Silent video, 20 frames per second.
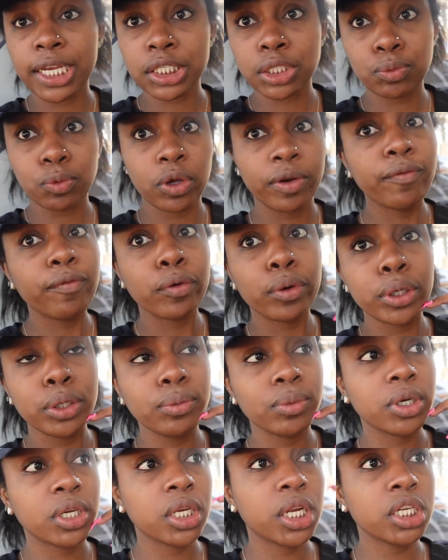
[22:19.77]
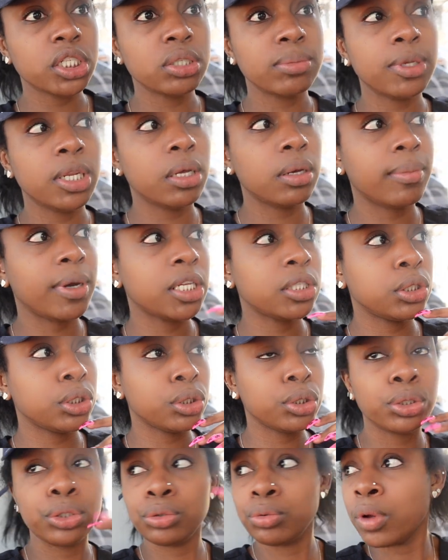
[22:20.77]
It's 1.41. They should be done by
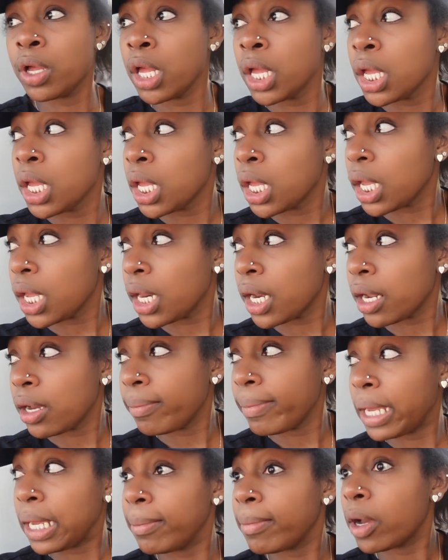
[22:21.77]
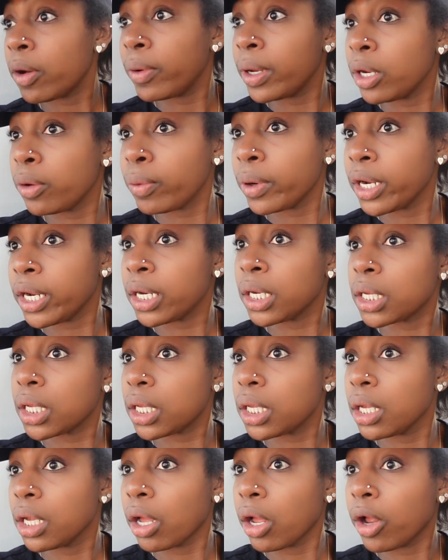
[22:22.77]
2. And I'll make my way to work.
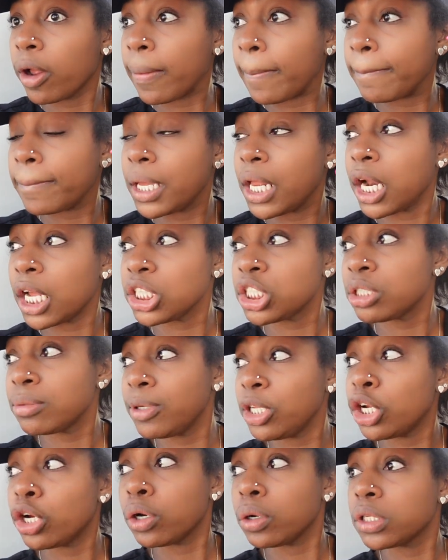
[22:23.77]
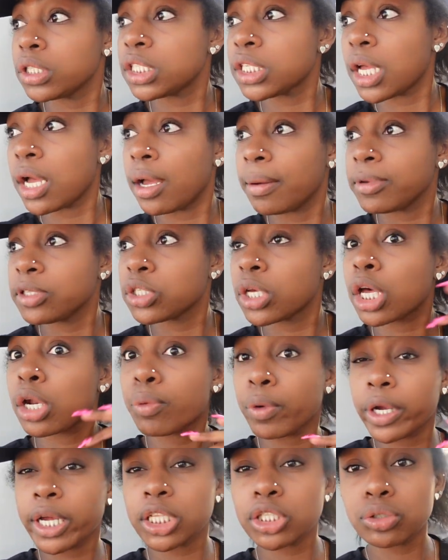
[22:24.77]
And, I should be there on time. So I'll
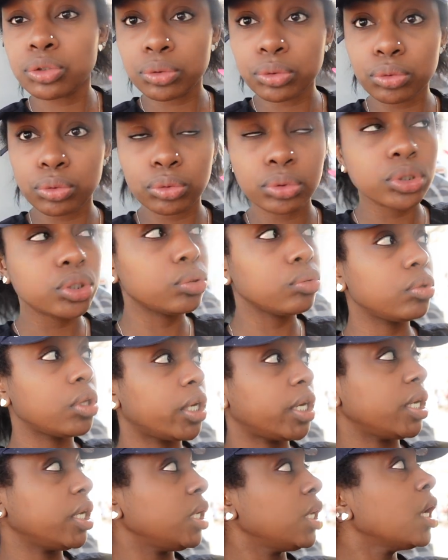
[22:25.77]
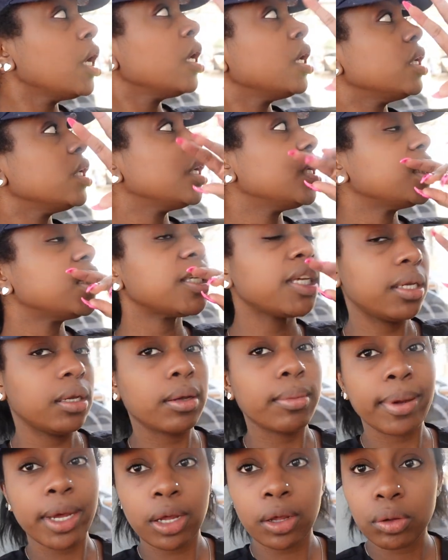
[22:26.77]
work at 2, 2.30. It take
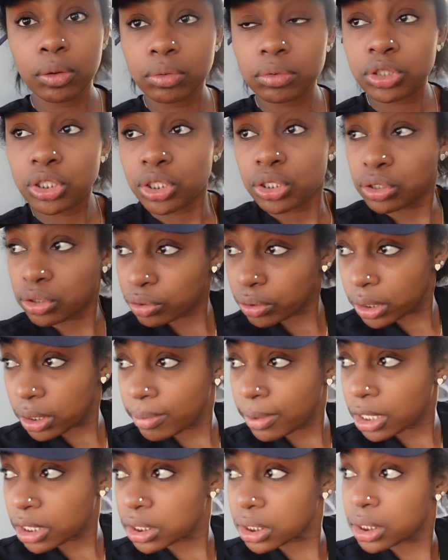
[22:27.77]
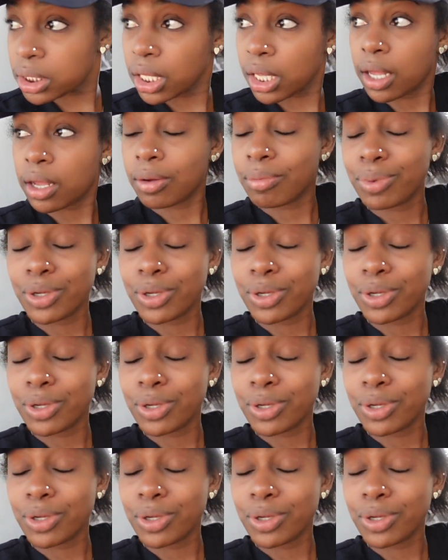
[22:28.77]
about 20 minutes to go.